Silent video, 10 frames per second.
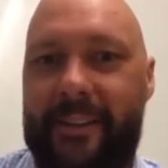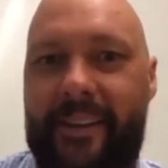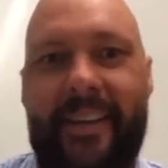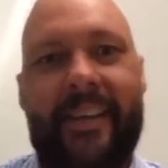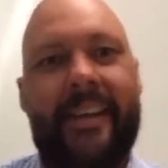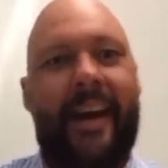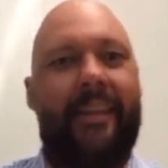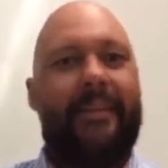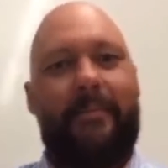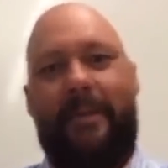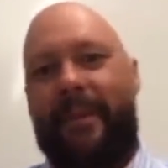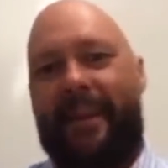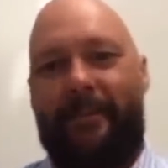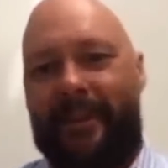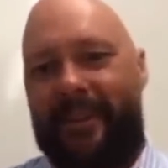So I think maybe
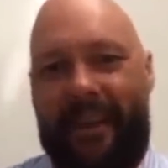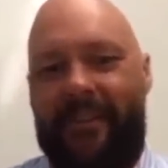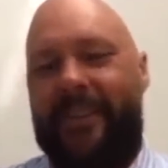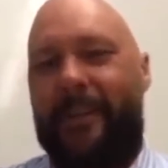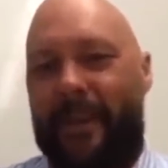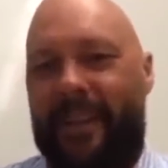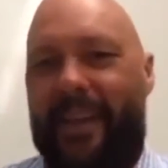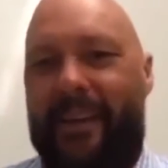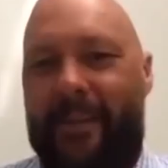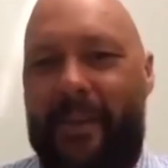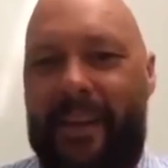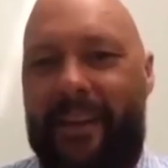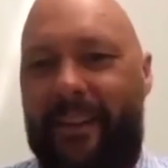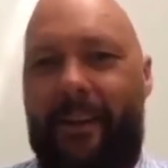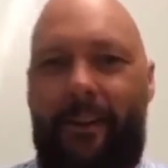I've seen a bit of that in the
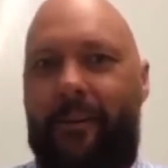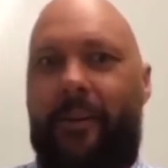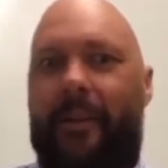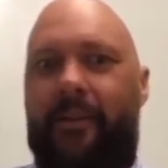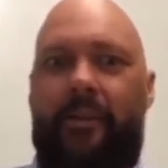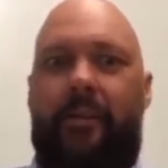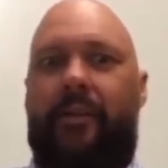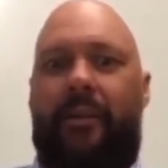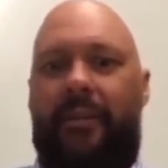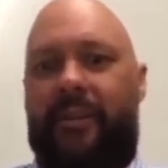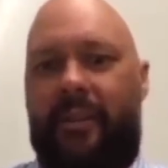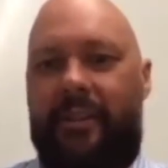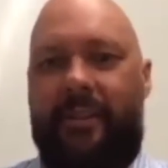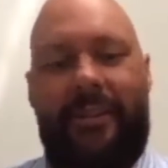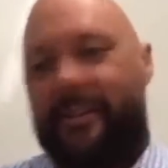media, the whole automation, everyone's going to
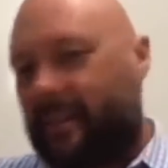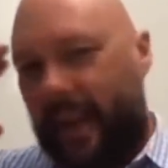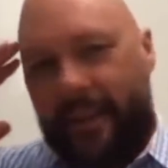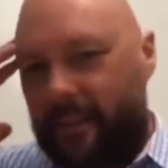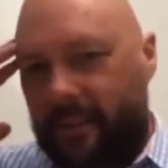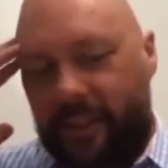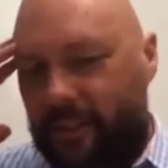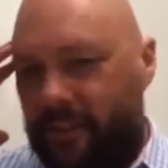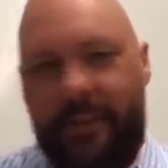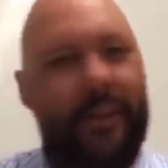lose this. That's just